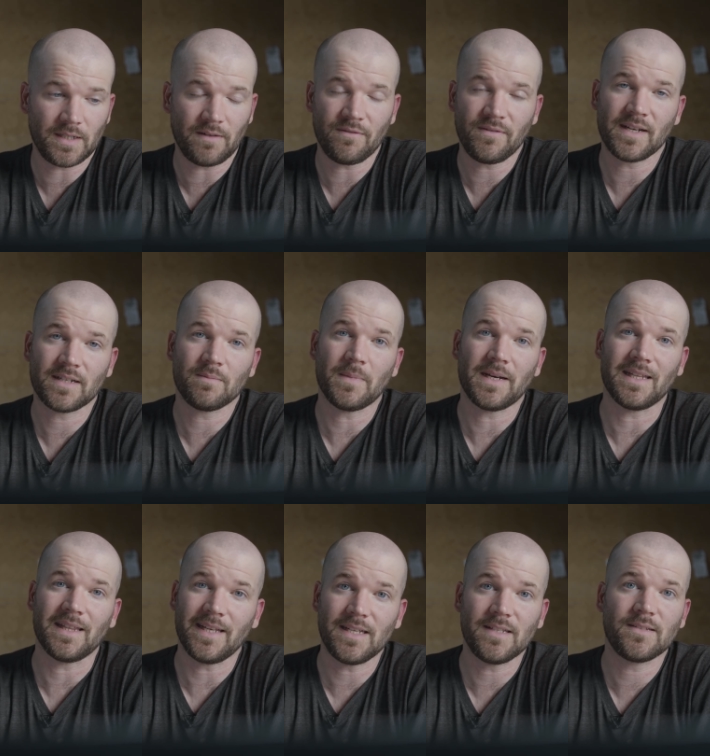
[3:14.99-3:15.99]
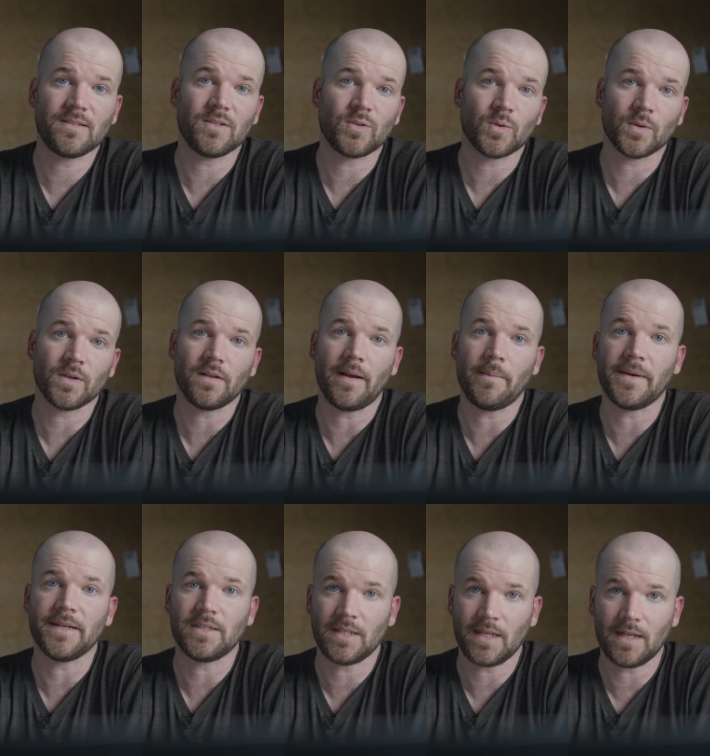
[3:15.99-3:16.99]
In fact, my latest tutorial on
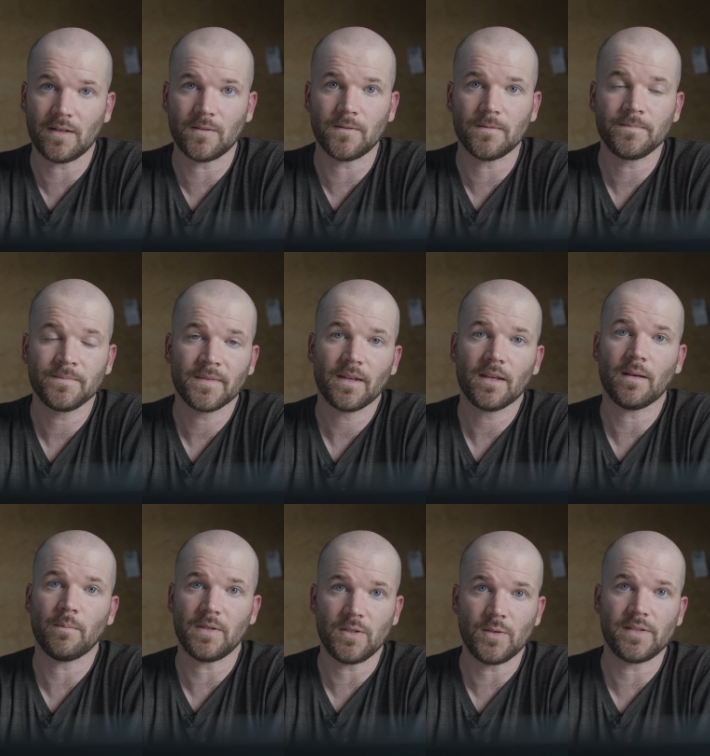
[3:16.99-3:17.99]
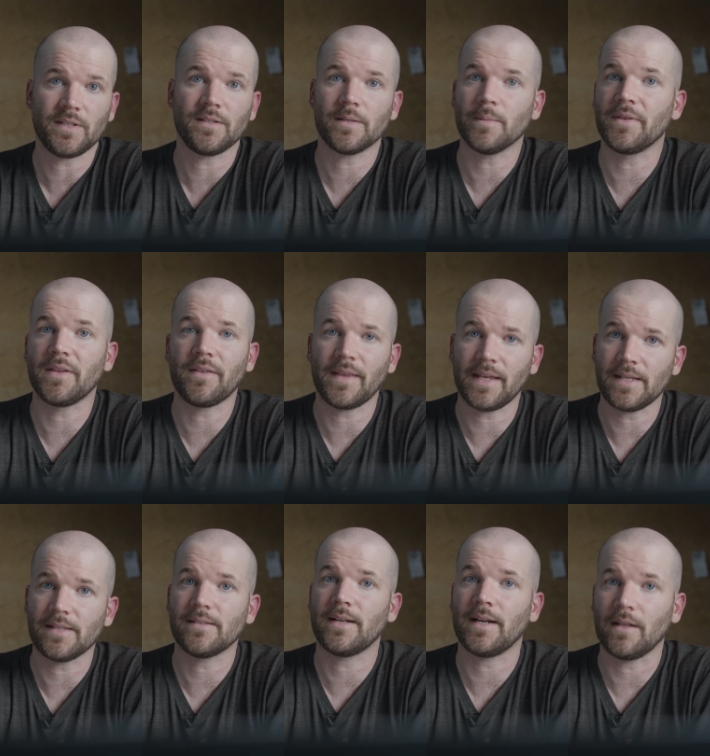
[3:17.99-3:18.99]
my channel, I've been using some of the
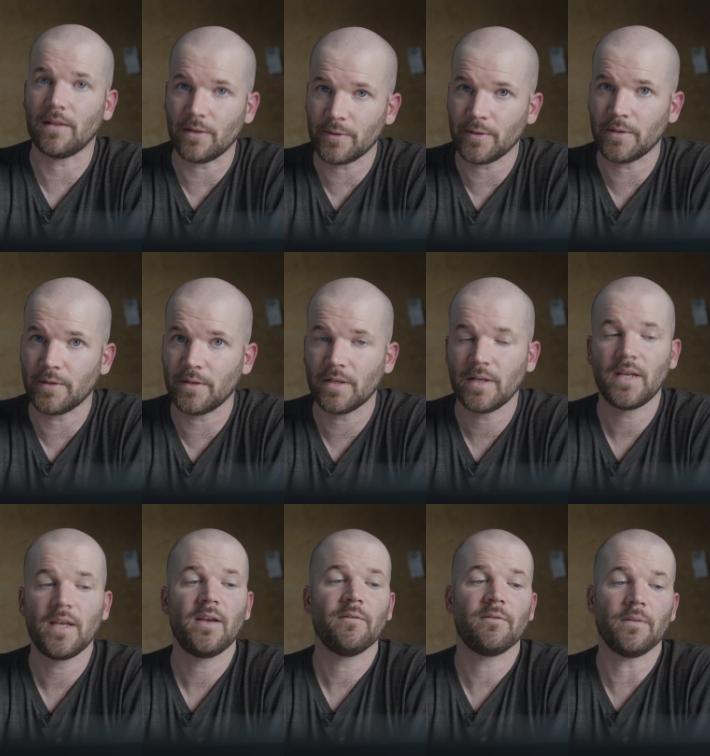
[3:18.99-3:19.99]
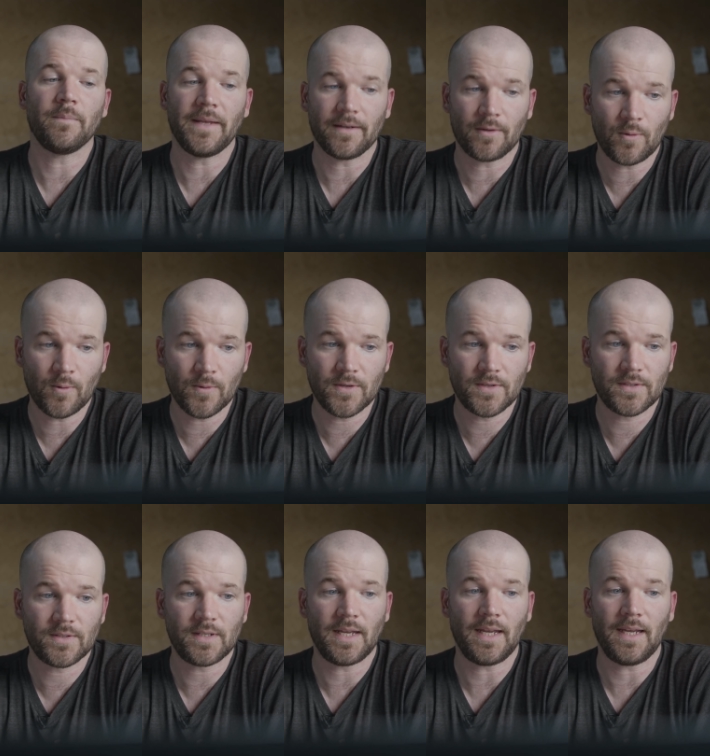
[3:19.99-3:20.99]
things that I learned from that
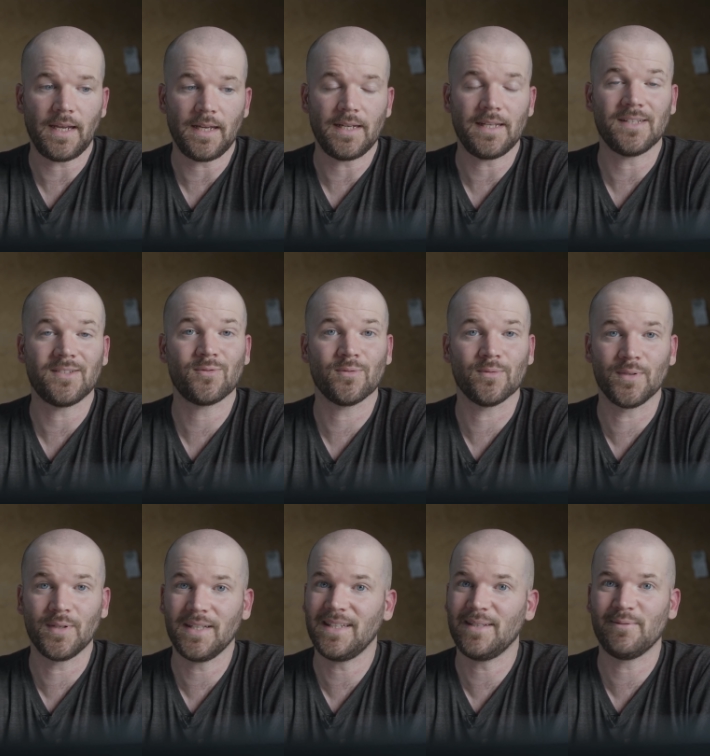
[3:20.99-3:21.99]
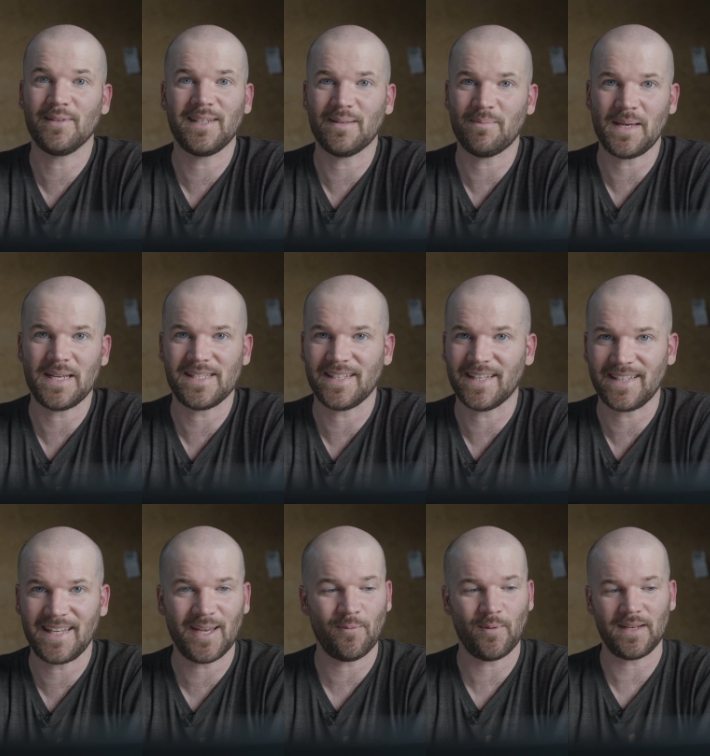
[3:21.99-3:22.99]
course, and it's really, really amazing. I
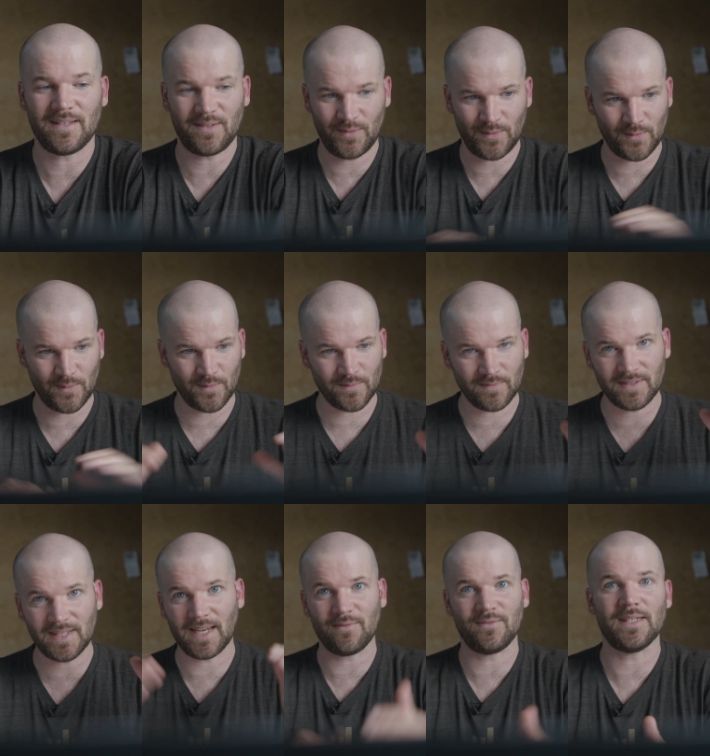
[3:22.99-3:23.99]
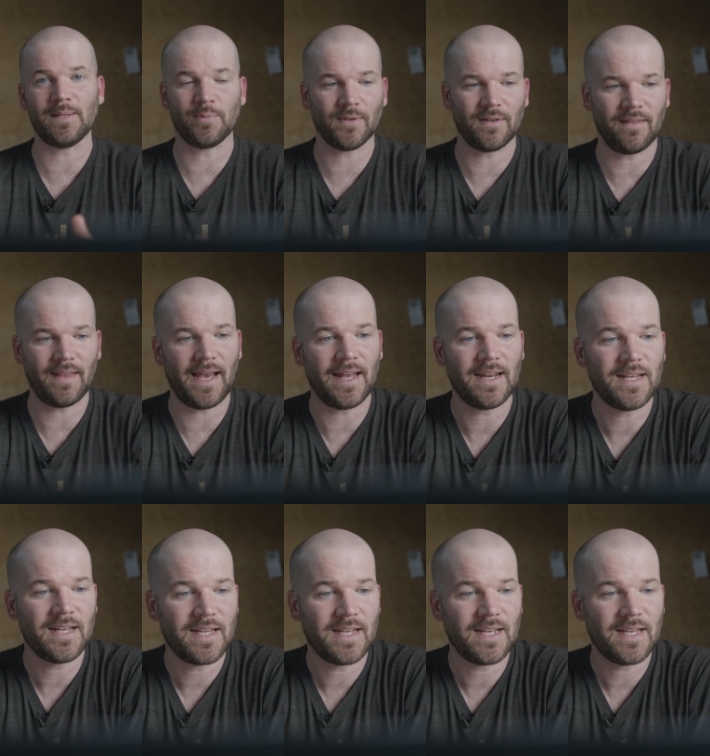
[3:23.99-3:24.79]
can't wait to dive deeper into that.